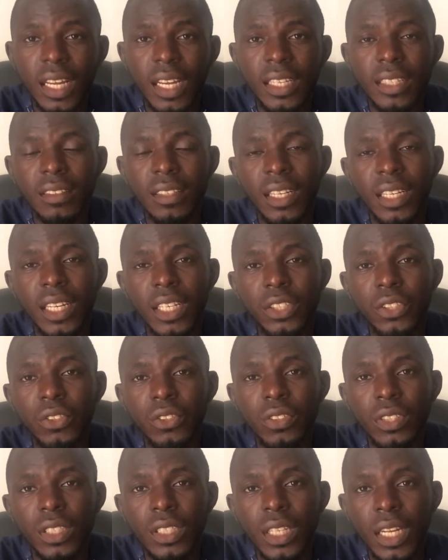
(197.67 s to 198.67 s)
Is either you use
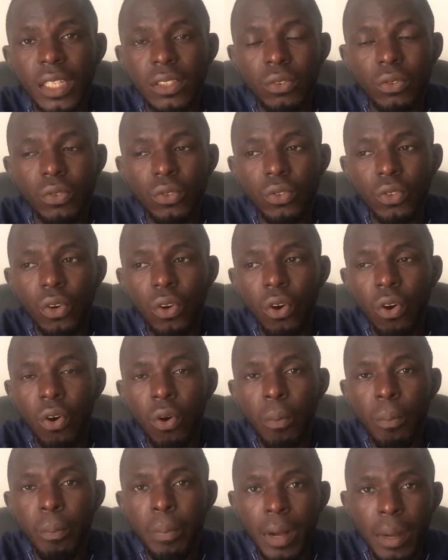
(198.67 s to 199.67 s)
a natuzol or
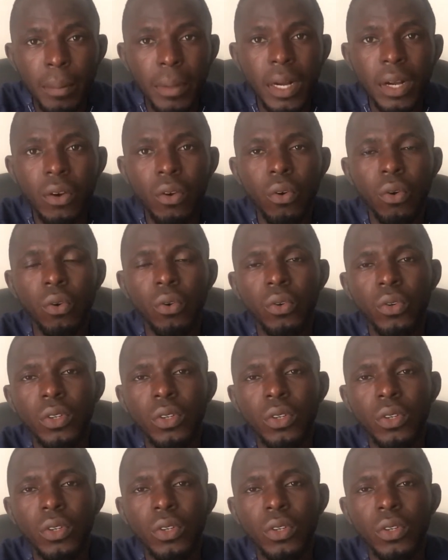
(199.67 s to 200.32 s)
permacore.